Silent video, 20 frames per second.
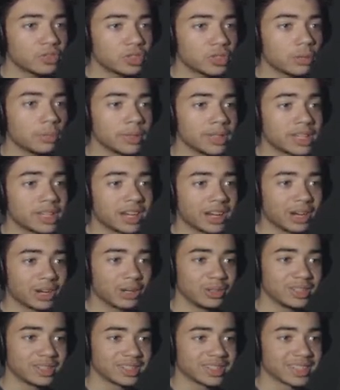stupid
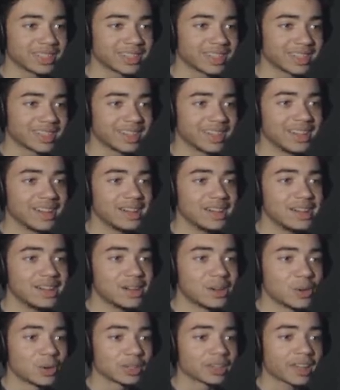ghost?
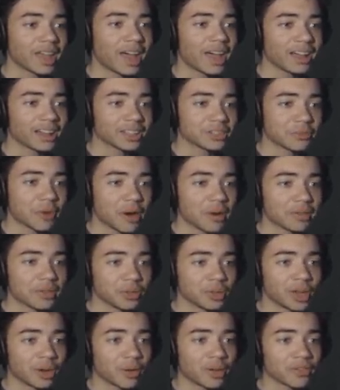what the hell is wrong with
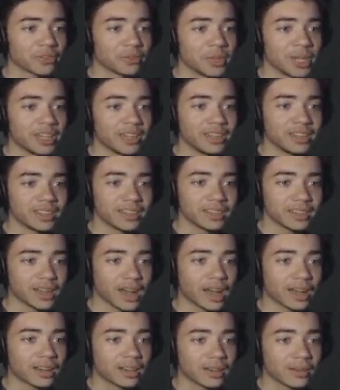you? Get away from me!
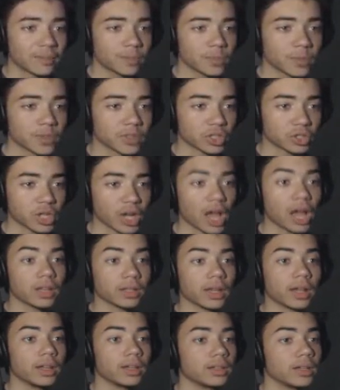God! There's a
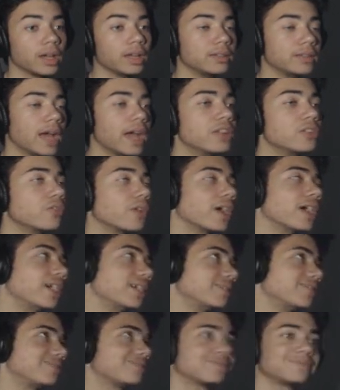child! I, I, I knew
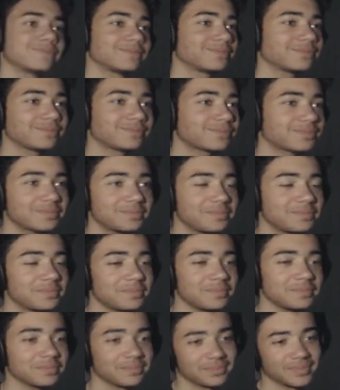that.
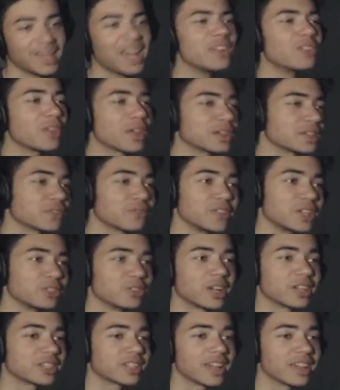I knew that was a fake
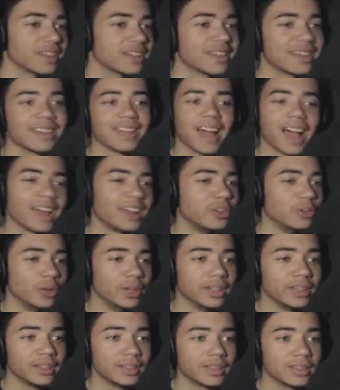trash can. I knew
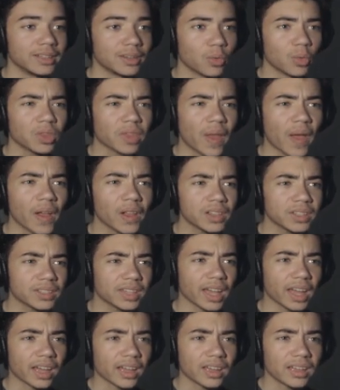it. What the hell is
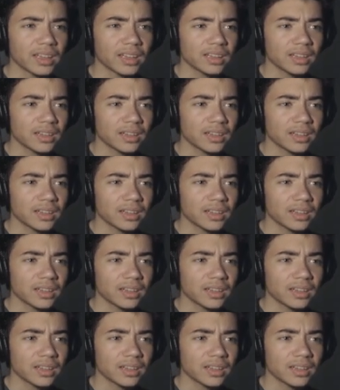that?